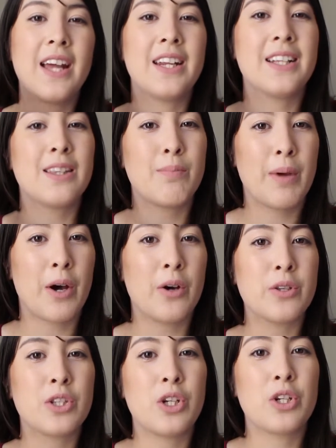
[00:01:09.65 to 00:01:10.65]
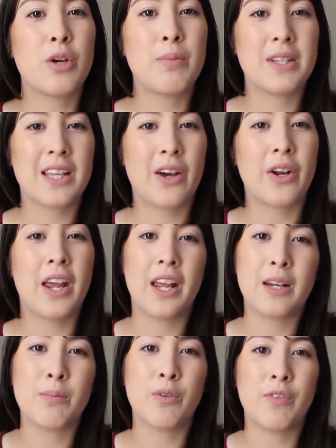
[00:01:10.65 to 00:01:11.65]
and hit the bell so you don't miss out on
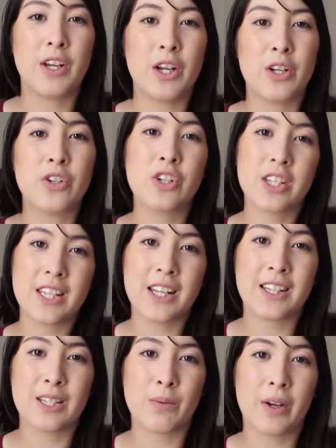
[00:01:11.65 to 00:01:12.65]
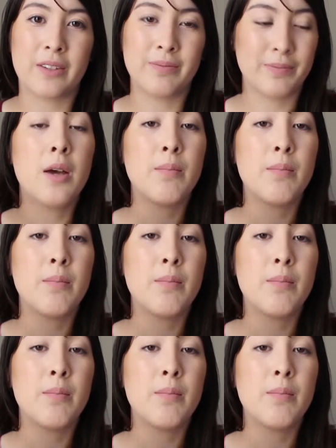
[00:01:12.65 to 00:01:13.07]
any more videos just like this one.